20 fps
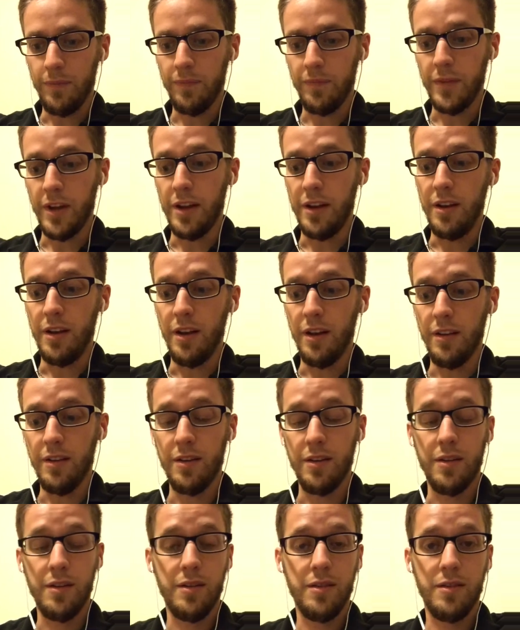
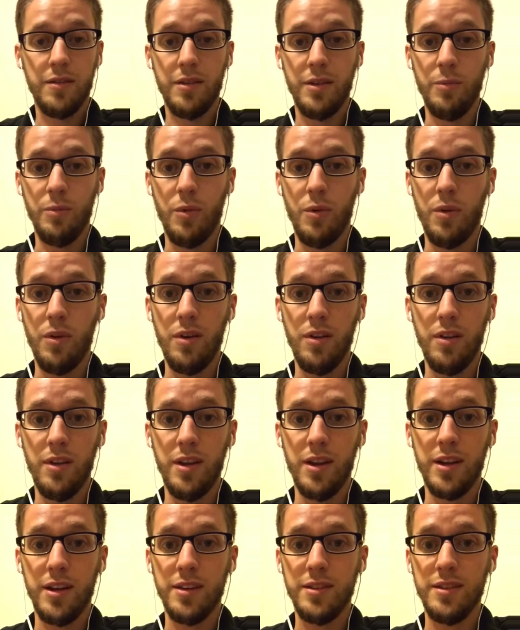Another important
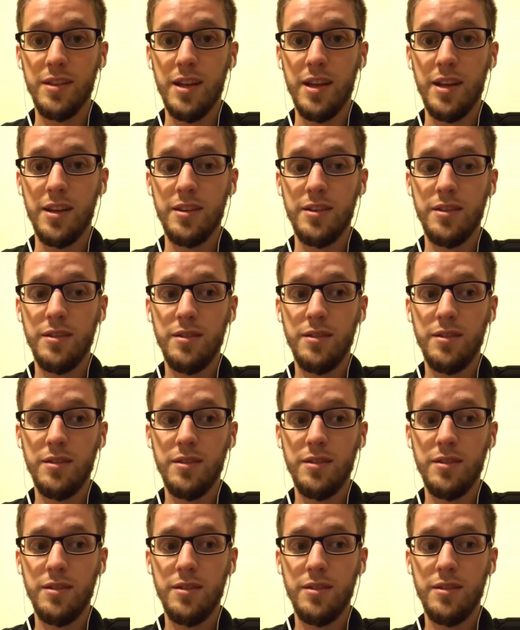thing is that